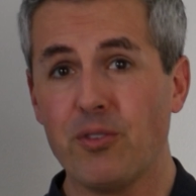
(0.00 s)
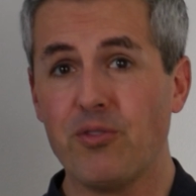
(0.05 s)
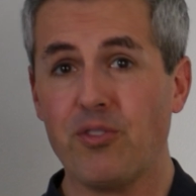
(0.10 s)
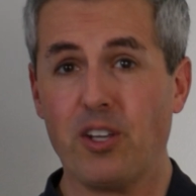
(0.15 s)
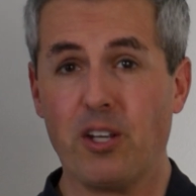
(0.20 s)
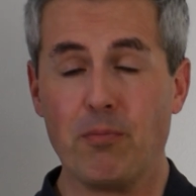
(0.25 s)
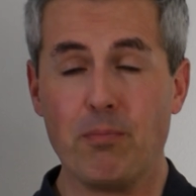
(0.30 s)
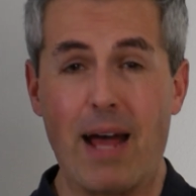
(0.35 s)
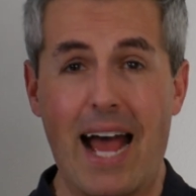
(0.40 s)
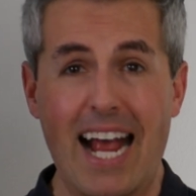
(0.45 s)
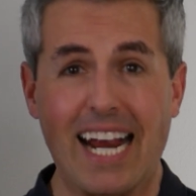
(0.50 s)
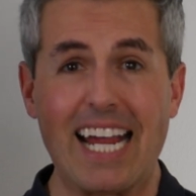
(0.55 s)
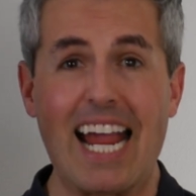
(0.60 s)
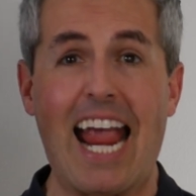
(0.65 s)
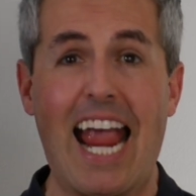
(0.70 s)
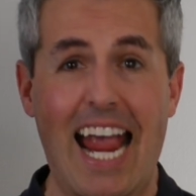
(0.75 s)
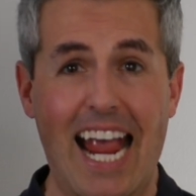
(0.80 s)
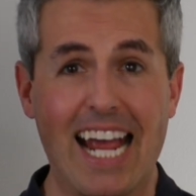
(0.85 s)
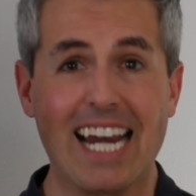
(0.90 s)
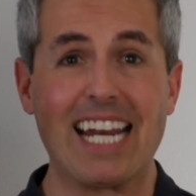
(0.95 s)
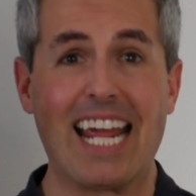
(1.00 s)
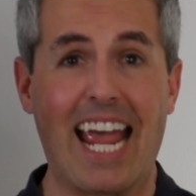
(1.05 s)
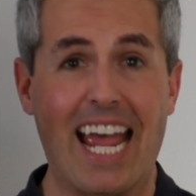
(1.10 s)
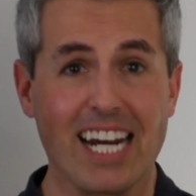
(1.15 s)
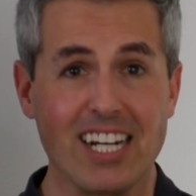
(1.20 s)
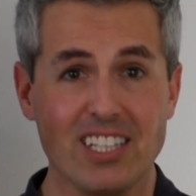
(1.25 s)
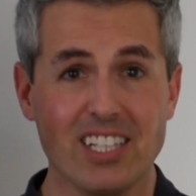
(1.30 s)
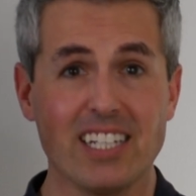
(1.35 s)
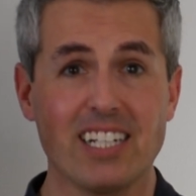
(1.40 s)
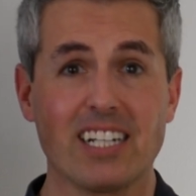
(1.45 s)
feedback and
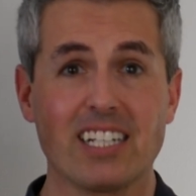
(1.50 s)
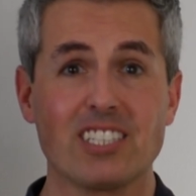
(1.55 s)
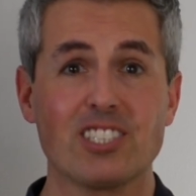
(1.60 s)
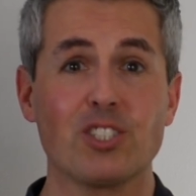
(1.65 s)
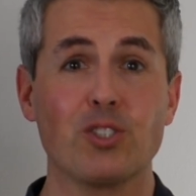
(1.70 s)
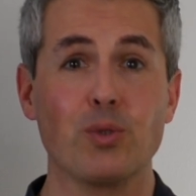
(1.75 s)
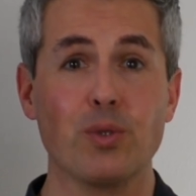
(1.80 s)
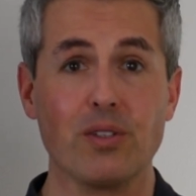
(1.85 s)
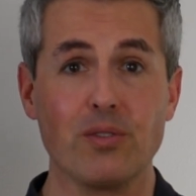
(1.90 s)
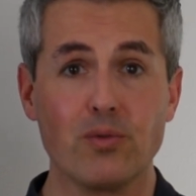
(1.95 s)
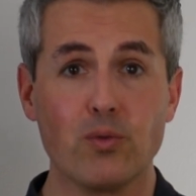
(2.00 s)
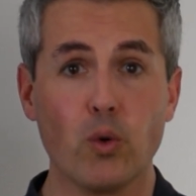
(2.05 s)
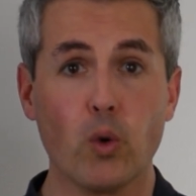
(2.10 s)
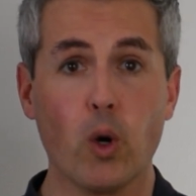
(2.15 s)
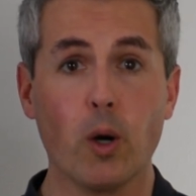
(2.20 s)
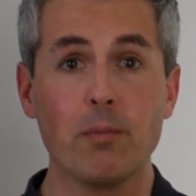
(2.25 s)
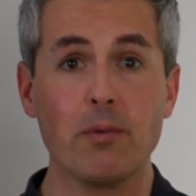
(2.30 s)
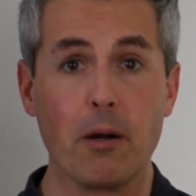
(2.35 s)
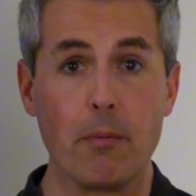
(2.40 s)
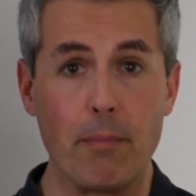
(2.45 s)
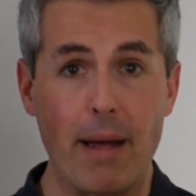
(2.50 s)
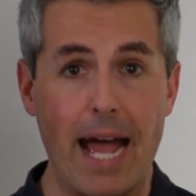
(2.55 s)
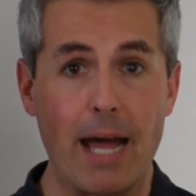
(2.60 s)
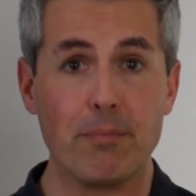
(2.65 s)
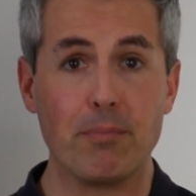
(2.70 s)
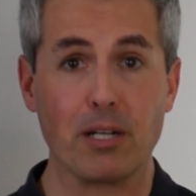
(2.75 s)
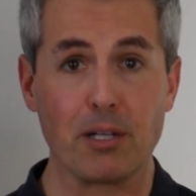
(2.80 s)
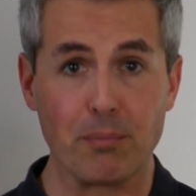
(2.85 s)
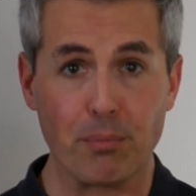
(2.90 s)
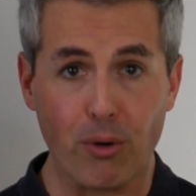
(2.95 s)
analytics to inform your
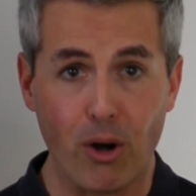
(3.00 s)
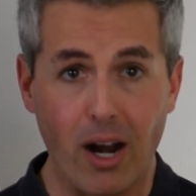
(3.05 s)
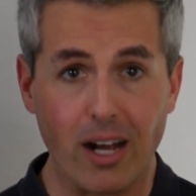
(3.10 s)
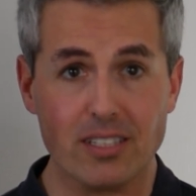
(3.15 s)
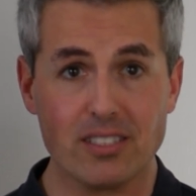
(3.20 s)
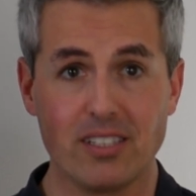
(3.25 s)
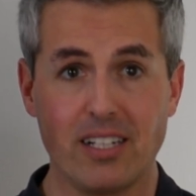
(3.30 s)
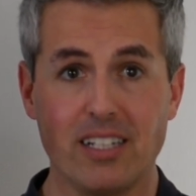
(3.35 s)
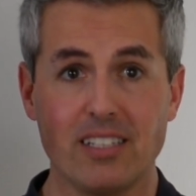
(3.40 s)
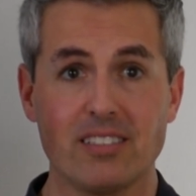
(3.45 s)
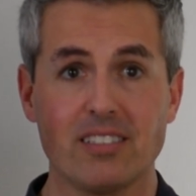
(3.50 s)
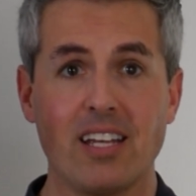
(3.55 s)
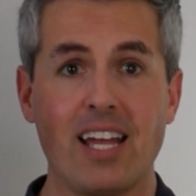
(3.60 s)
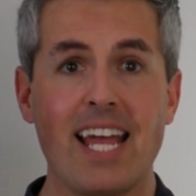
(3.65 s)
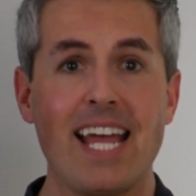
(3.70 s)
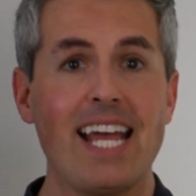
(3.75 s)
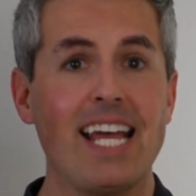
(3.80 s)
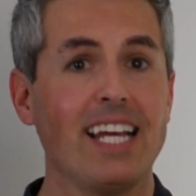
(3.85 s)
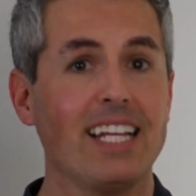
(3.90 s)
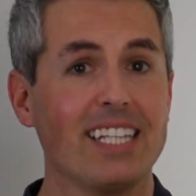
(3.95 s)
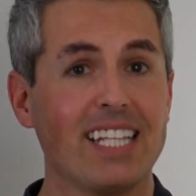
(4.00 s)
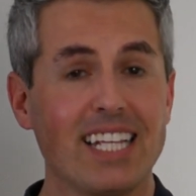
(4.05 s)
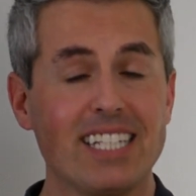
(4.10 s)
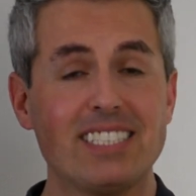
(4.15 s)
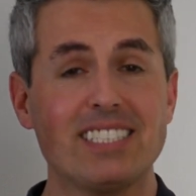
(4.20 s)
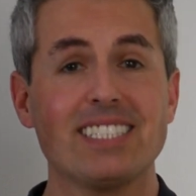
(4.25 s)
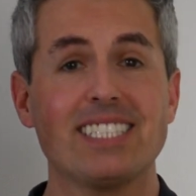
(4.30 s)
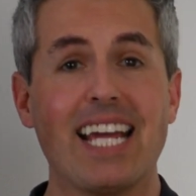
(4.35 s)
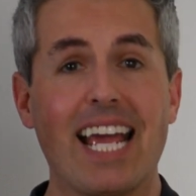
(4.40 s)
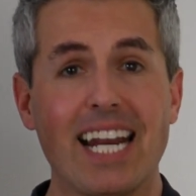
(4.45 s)
mapping process. This
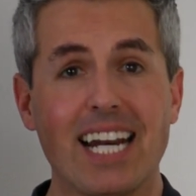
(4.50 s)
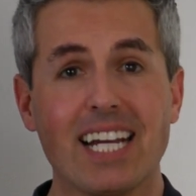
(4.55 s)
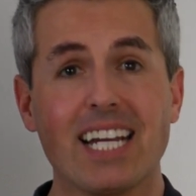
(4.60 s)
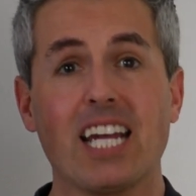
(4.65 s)
data